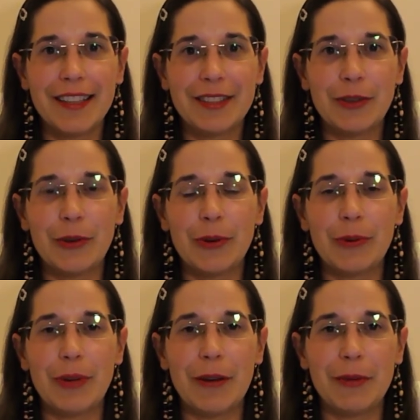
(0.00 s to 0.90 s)
or
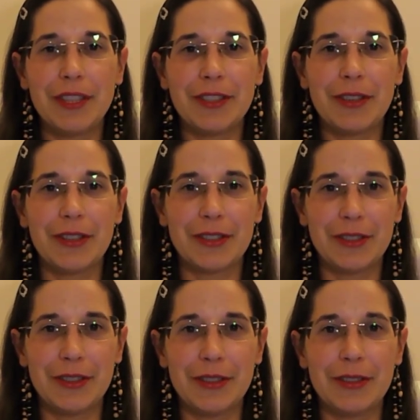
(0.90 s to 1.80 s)
where we talk to
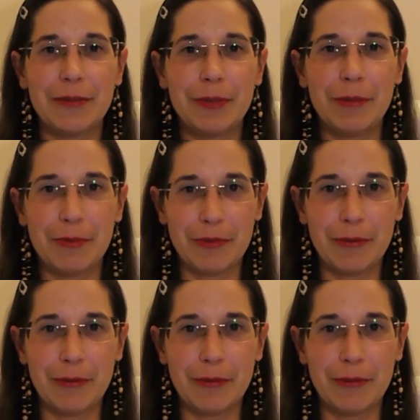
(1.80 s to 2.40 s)
the people from